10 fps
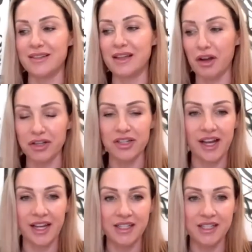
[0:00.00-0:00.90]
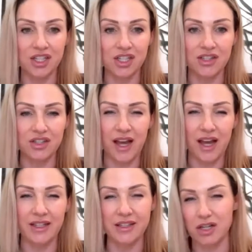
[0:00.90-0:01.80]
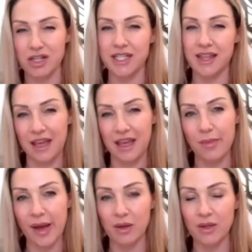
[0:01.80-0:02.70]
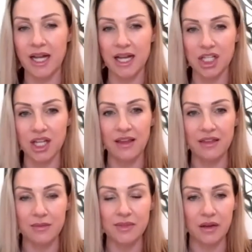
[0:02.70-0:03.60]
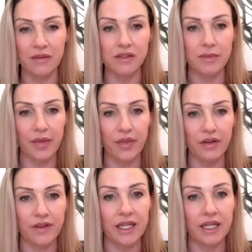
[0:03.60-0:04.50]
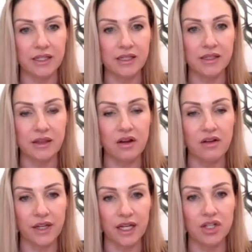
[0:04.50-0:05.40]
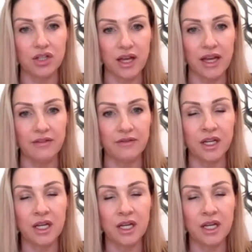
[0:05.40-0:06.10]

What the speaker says: younger client to just kind of start to think about and educate themselves about their finances and their financial life.